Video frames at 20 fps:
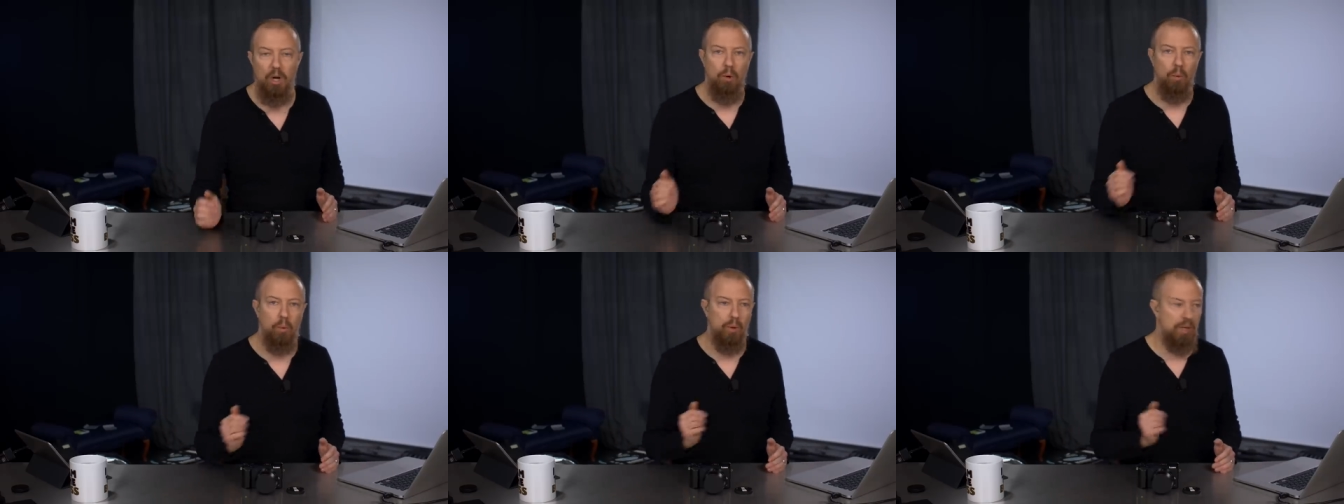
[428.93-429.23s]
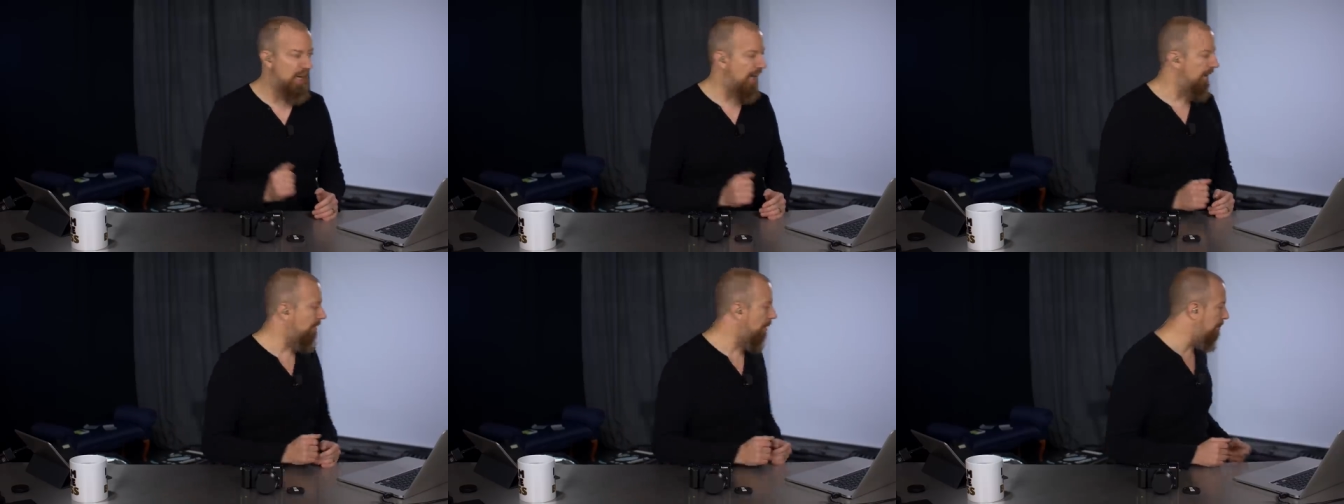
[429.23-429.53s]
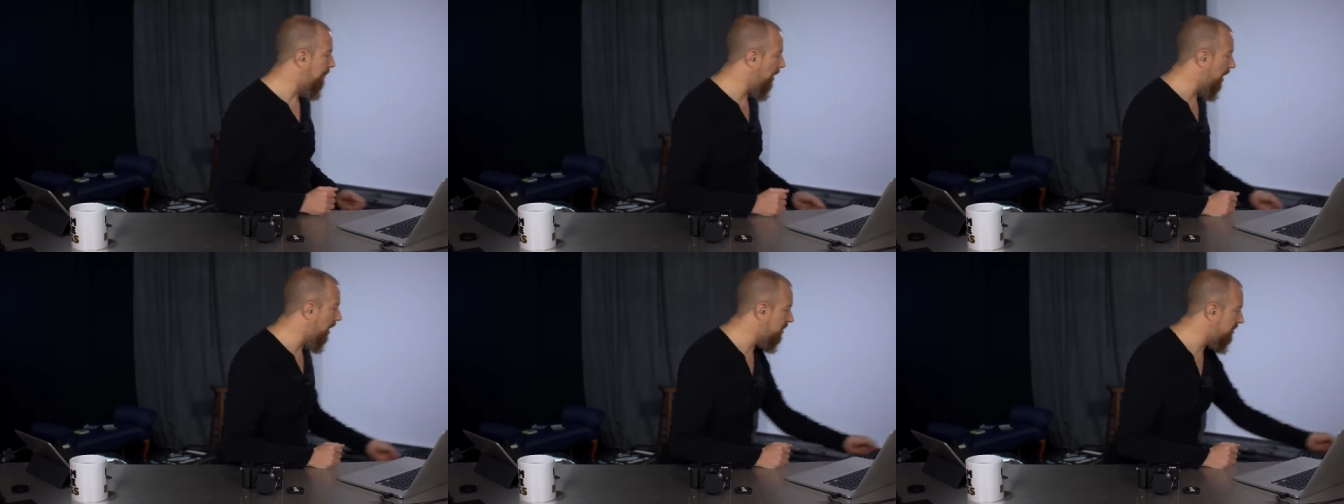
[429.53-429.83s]
We're going to have a
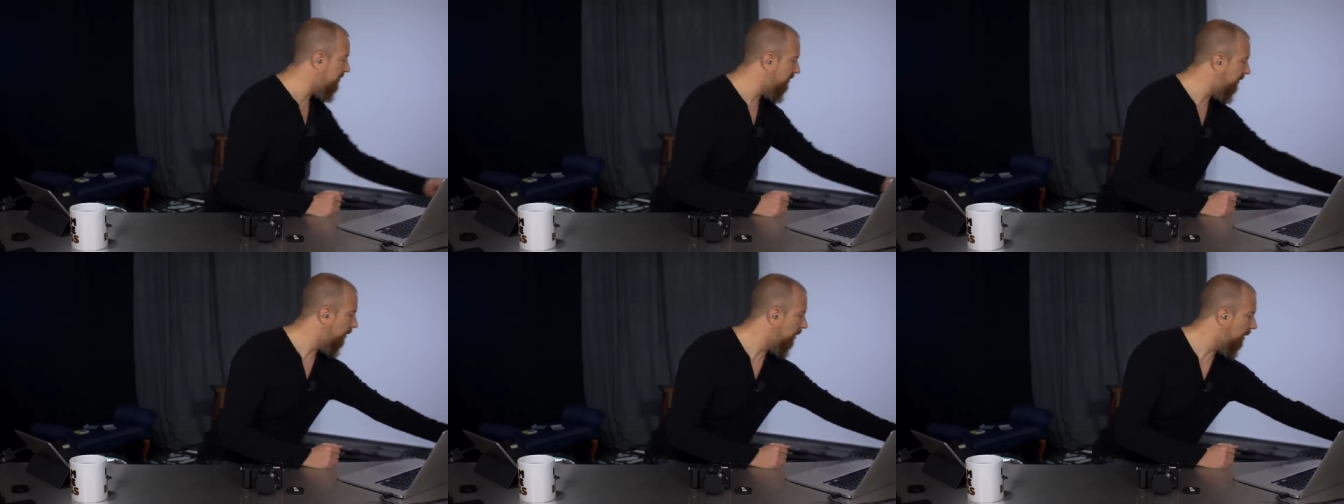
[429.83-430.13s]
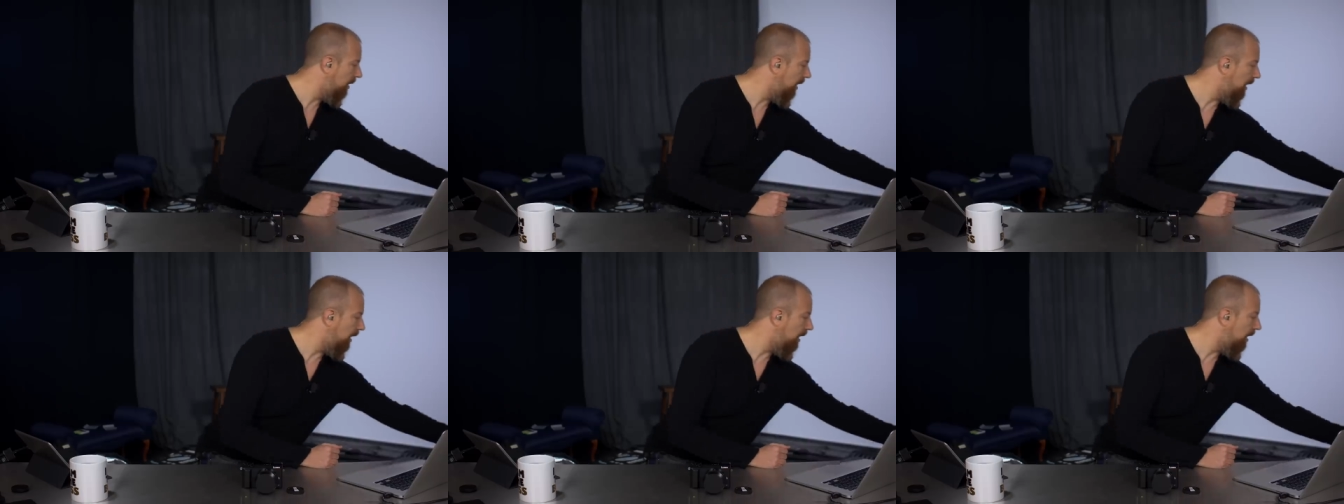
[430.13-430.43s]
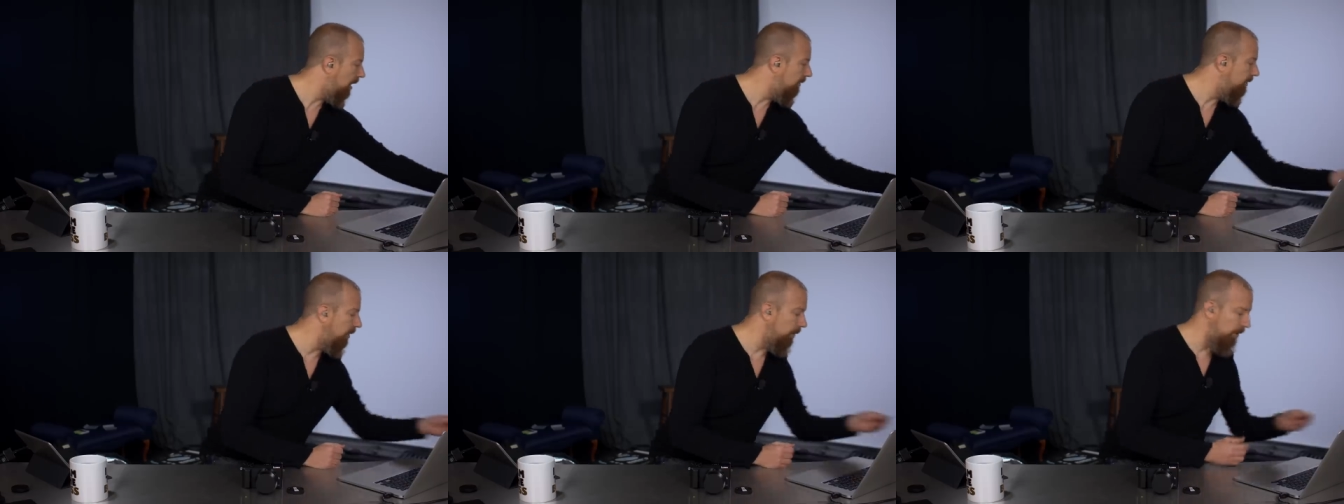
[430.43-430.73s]
box full
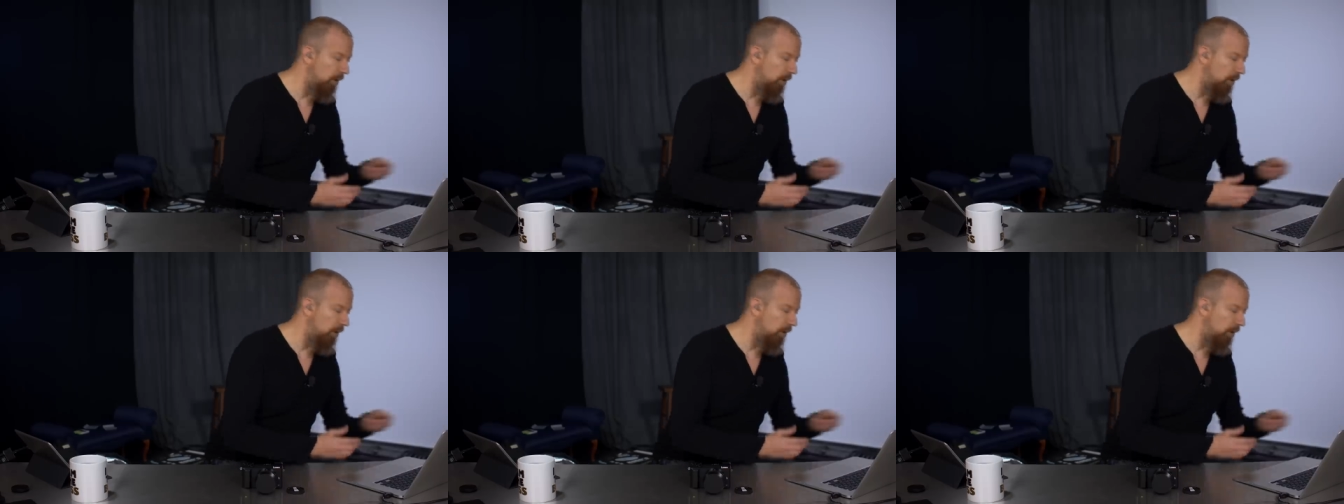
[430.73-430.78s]
of, here